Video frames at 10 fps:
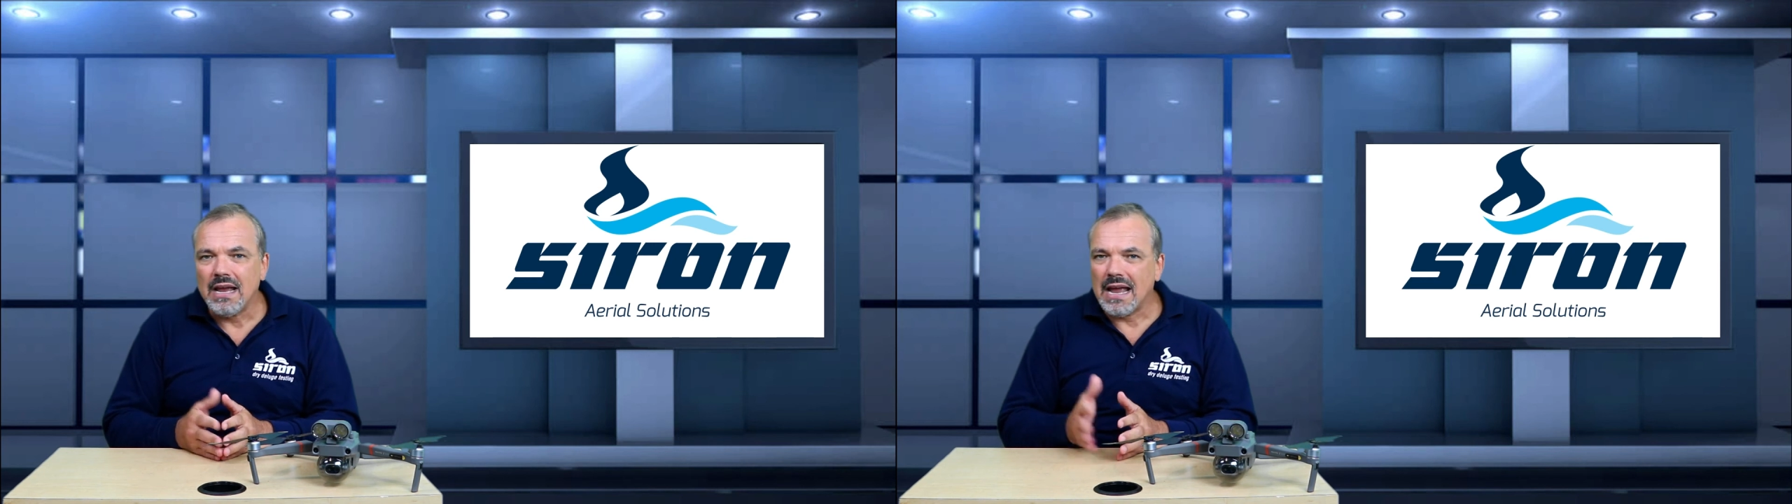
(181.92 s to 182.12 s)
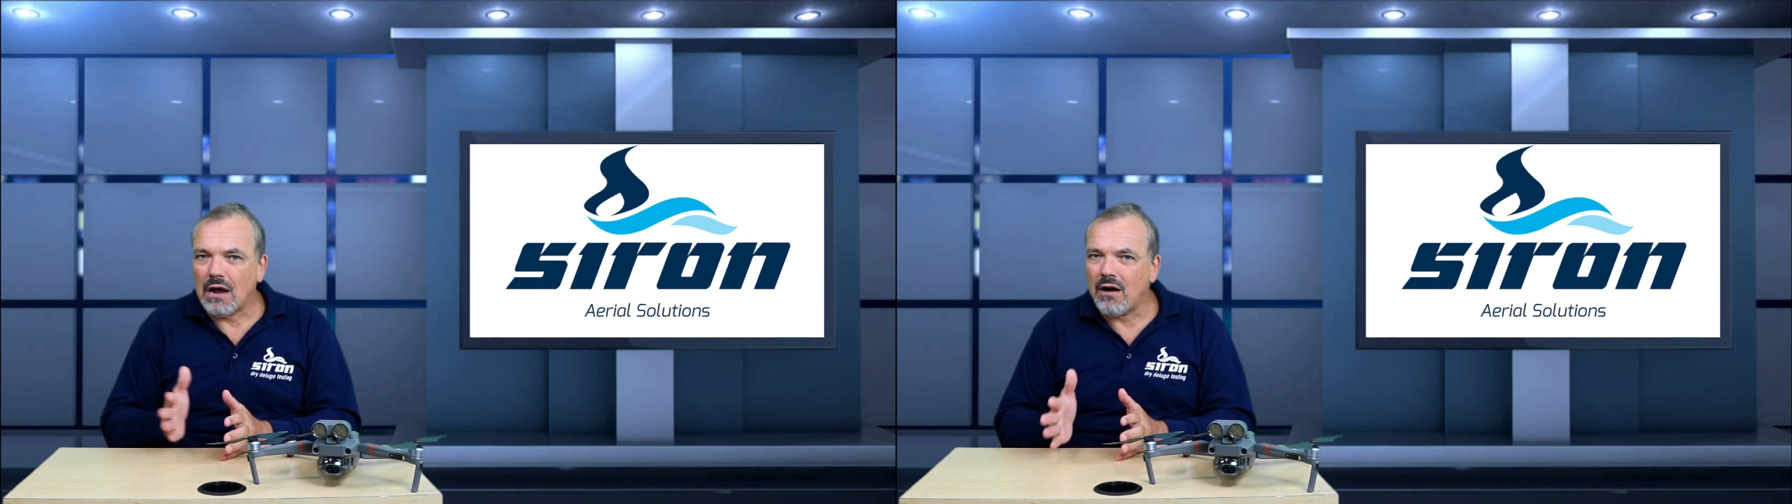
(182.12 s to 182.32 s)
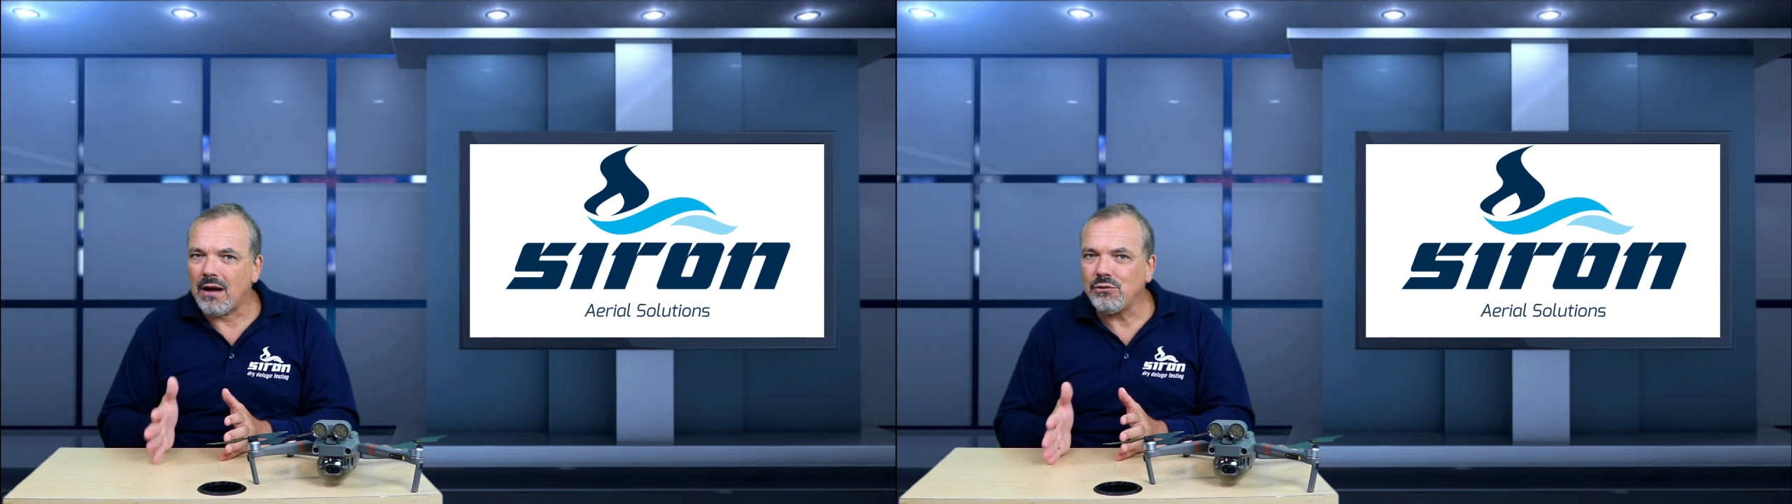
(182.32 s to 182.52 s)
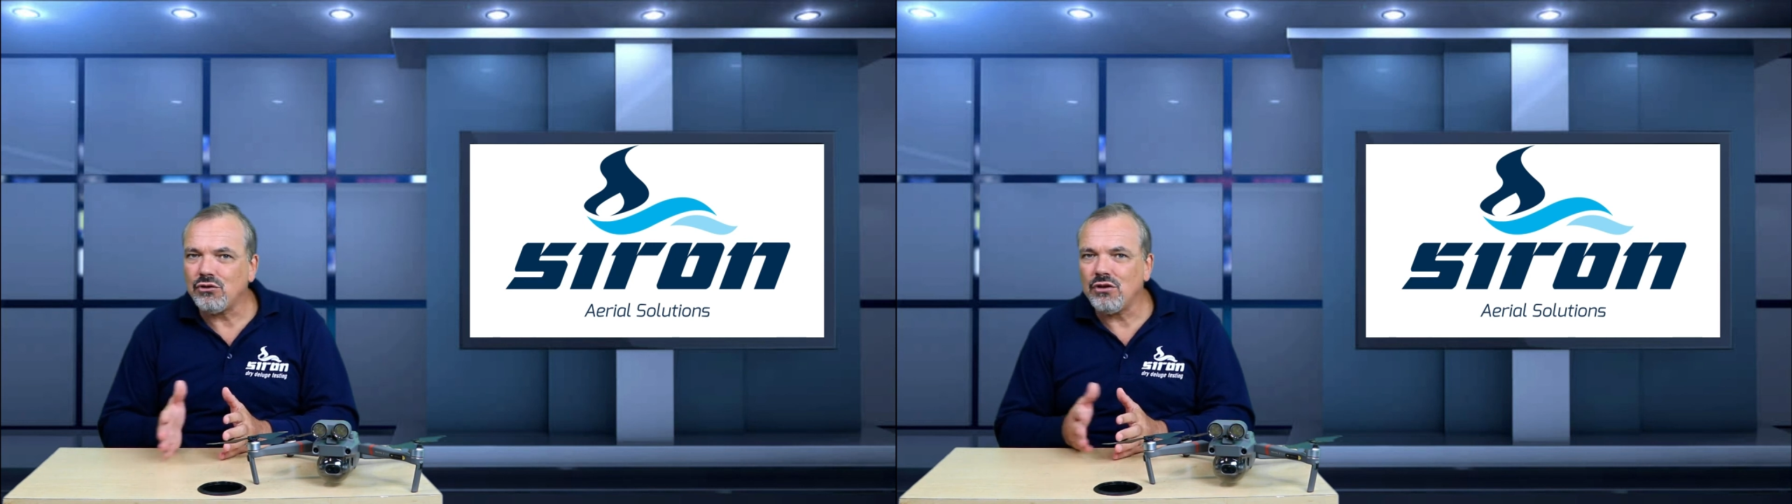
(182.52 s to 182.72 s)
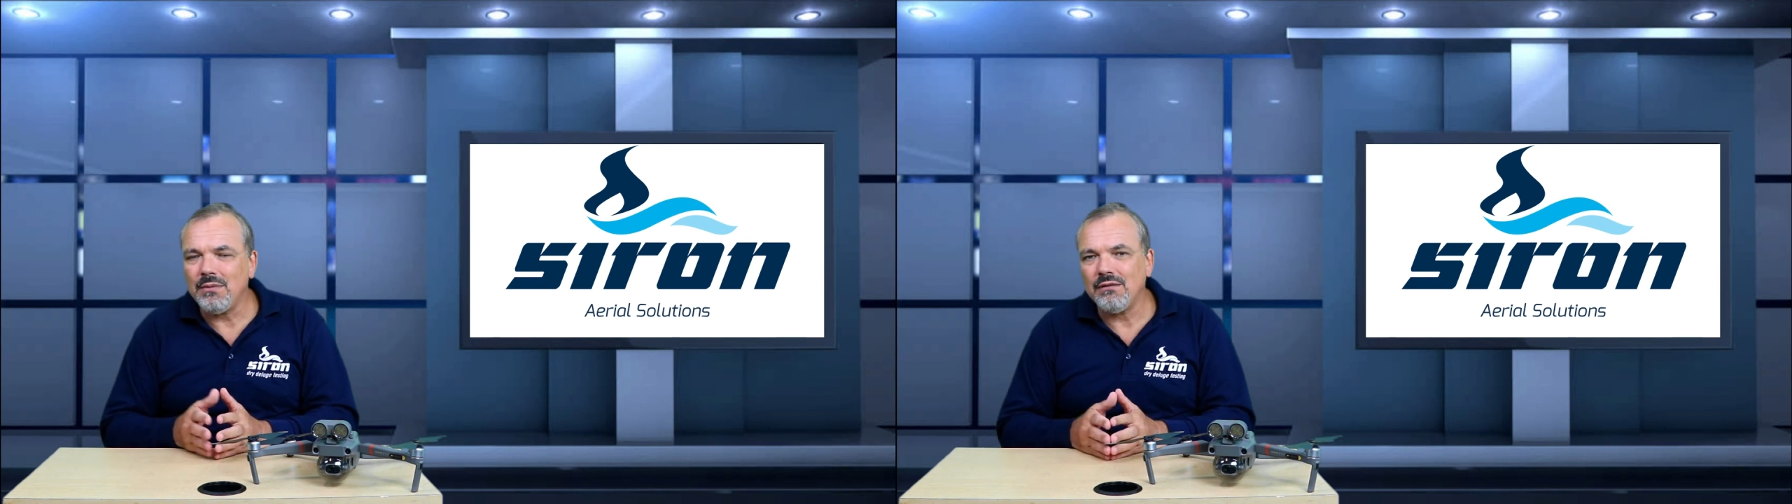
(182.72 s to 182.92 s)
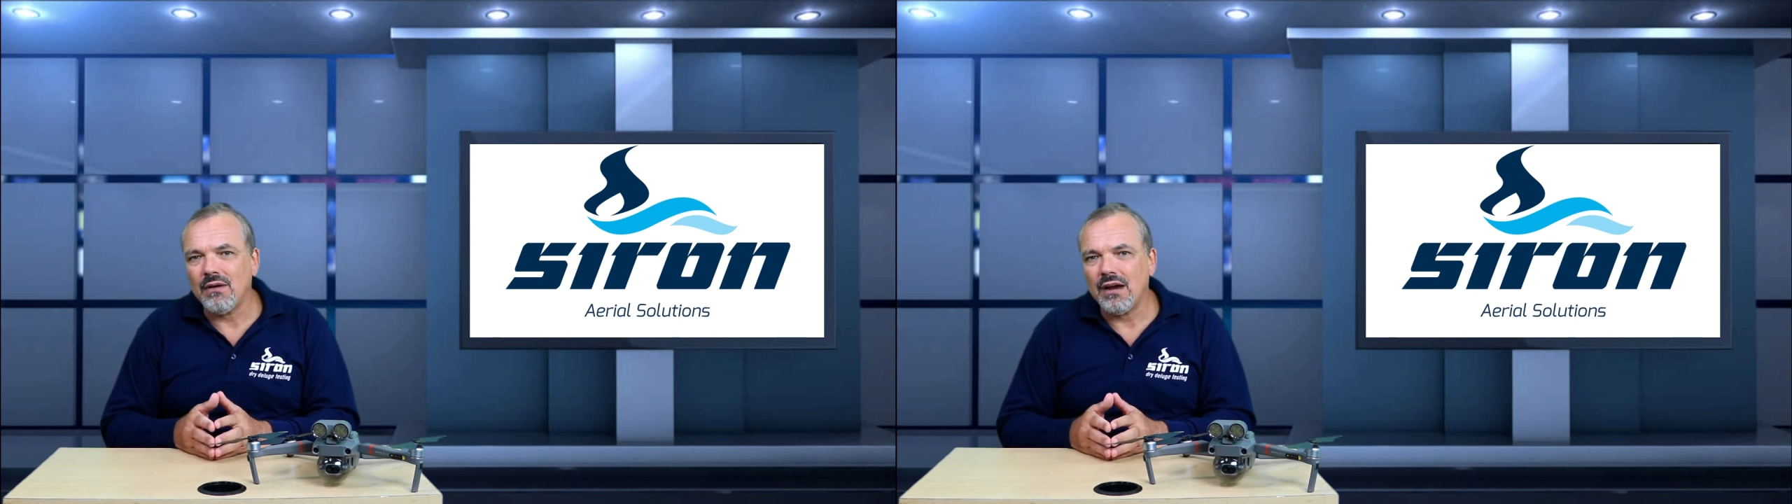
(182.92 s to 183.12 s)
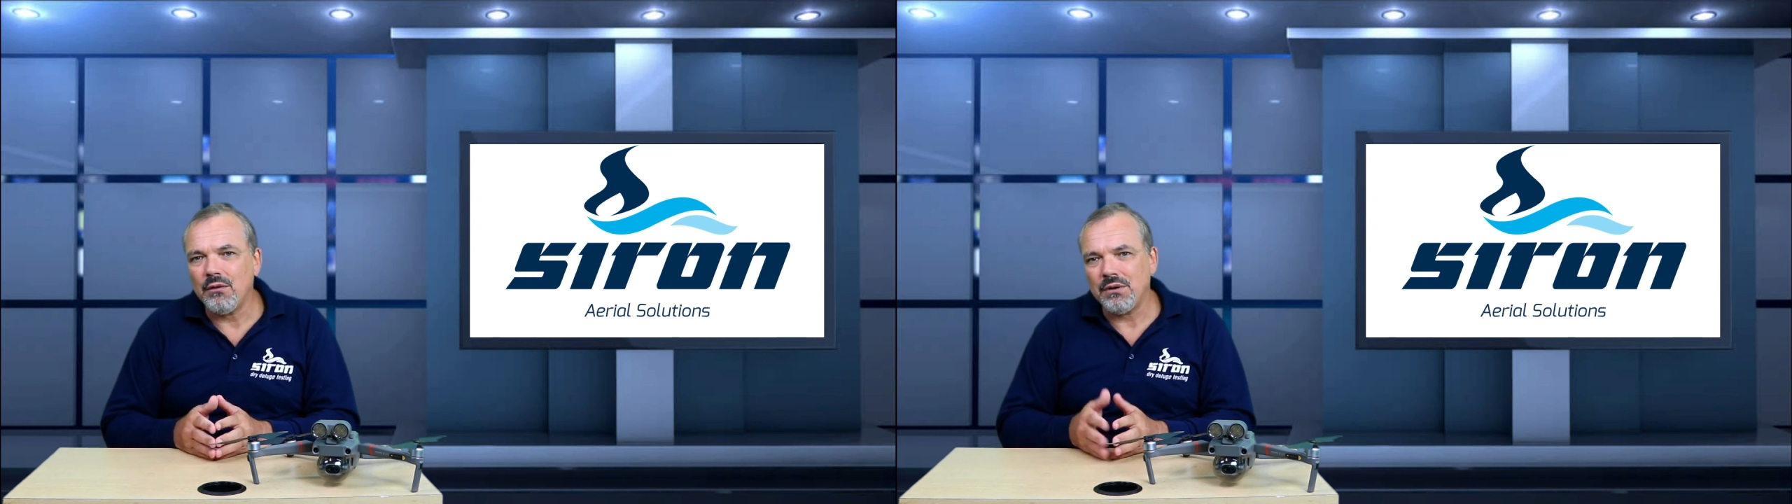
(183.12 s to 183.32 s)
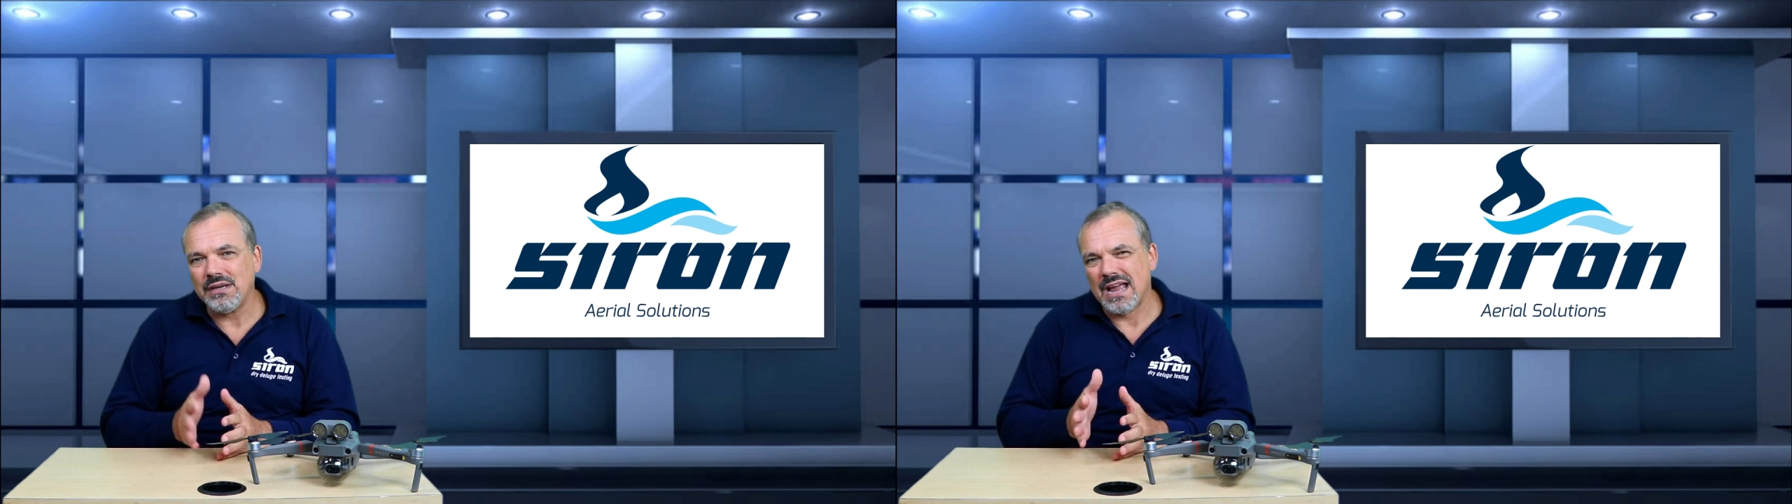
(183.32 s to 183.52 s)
our upstream environment,